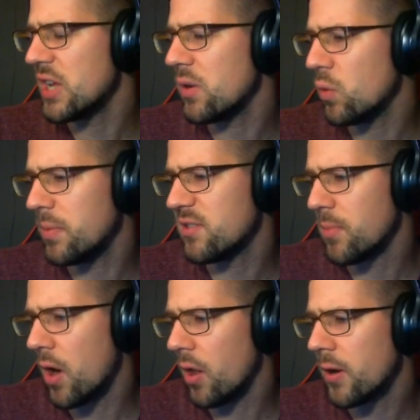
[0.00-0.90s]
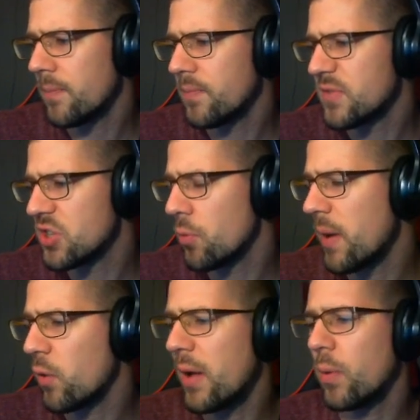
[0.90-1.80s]
G would be smaller, so
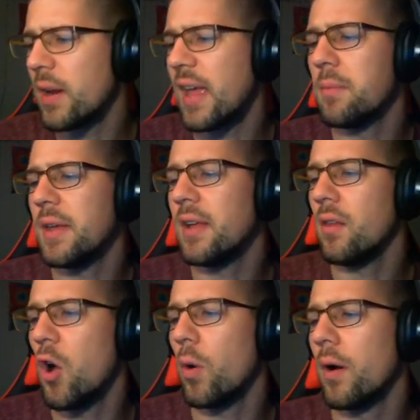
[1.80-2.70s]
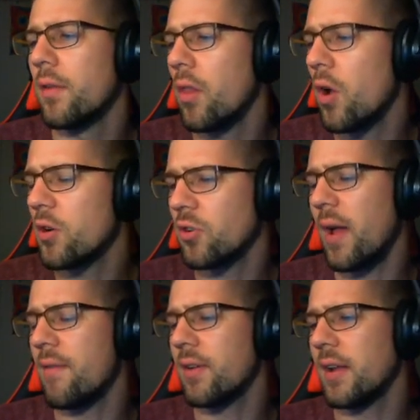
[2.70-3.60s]
my rate would again be lower. The larger
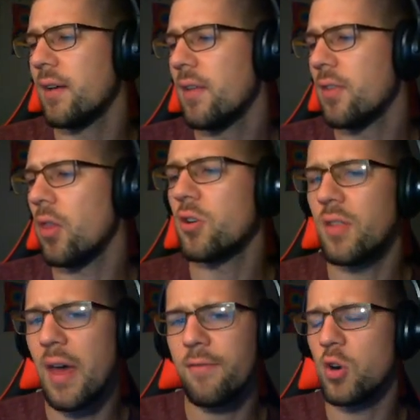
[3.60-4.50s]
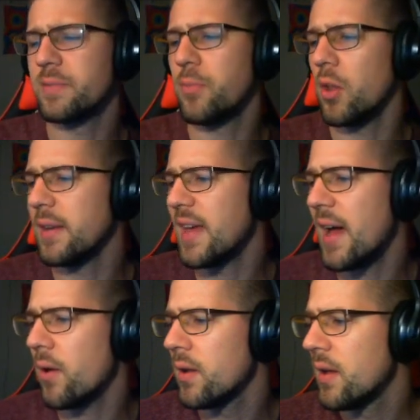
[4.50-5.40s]
gravity, the larger that force pulling me
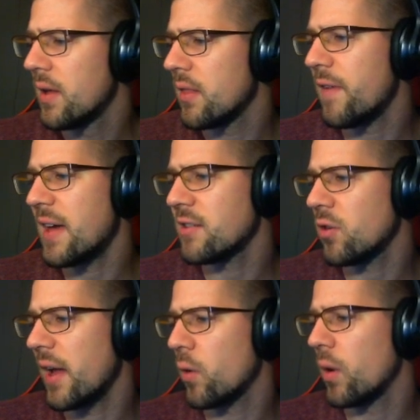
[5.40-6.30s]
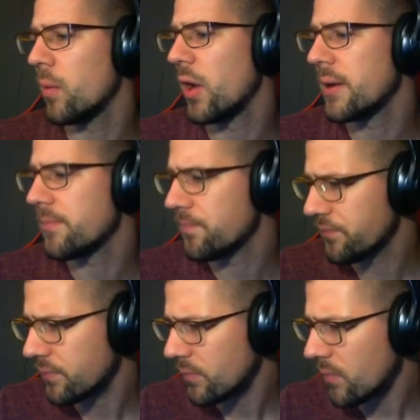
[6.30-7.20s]
down, the faster I equilibrate.
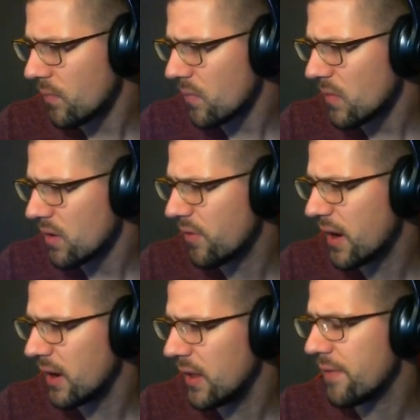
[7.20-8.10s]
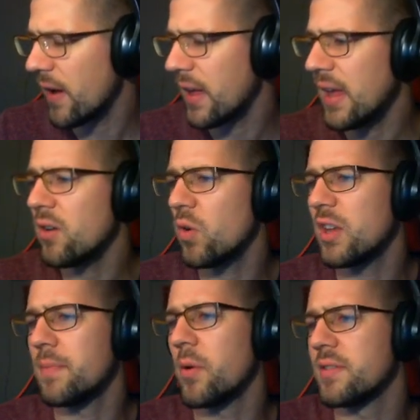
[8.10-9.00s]
Finally, if I
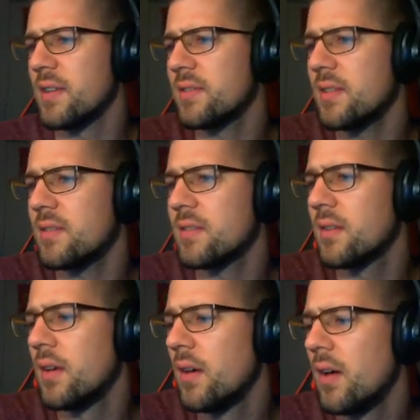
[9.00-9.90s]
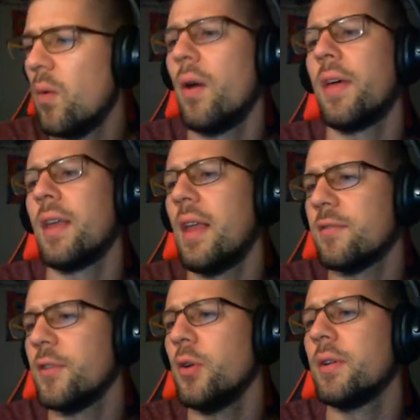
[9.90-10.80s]
increase my resistance, well then
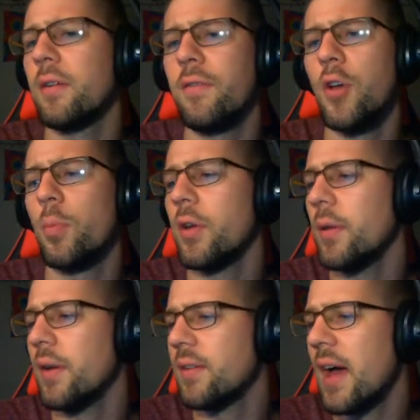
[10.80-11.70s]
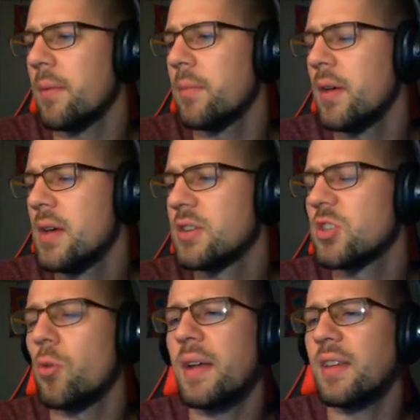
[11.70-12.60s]
less fluid can flow per unit time,
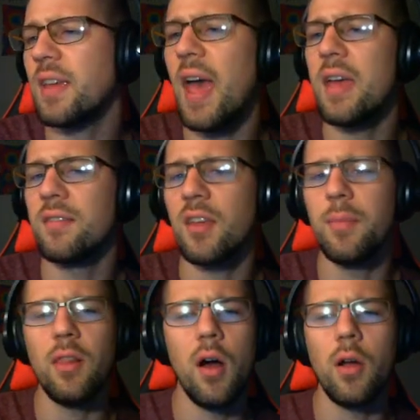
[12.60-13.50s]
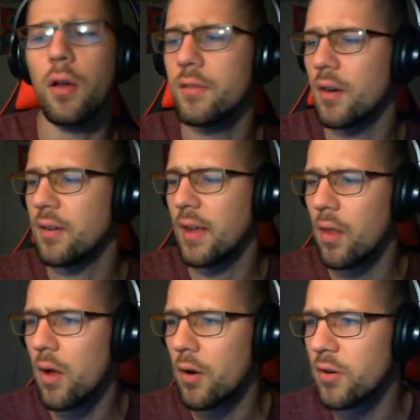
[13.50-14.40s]
so my decay is going to be longer. It's going to
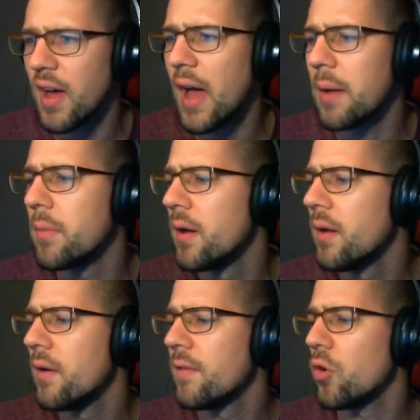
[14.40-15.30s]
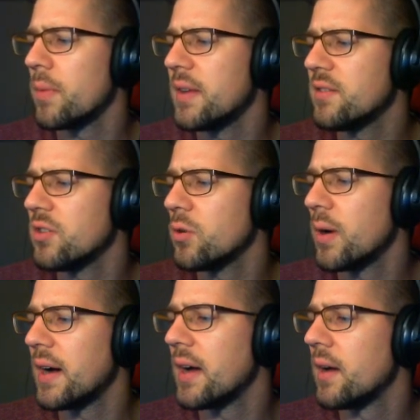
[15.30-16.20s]
take a longer time for me
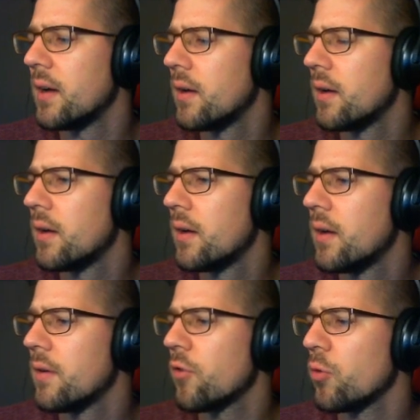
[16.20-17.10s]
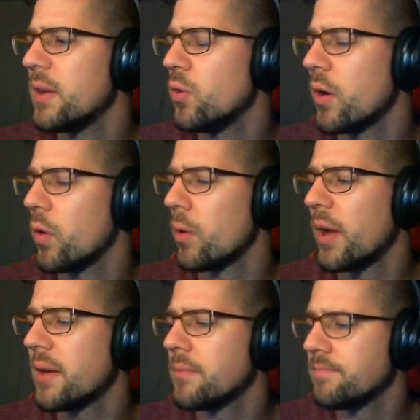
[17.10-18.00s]
to uh, for me to
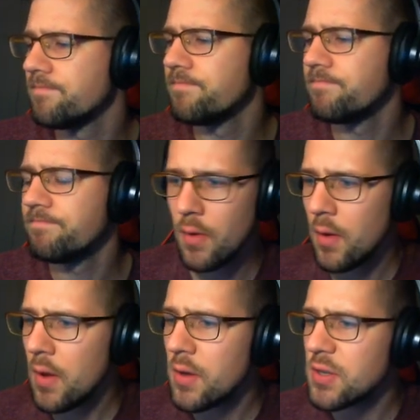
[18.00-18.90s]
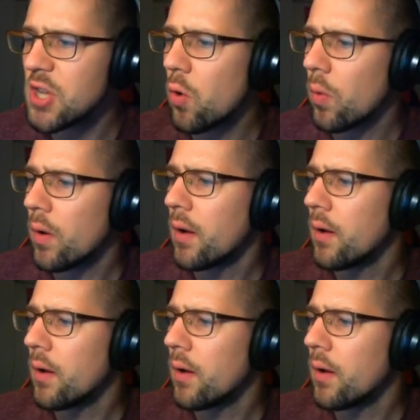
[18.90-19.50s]
equilibrate. So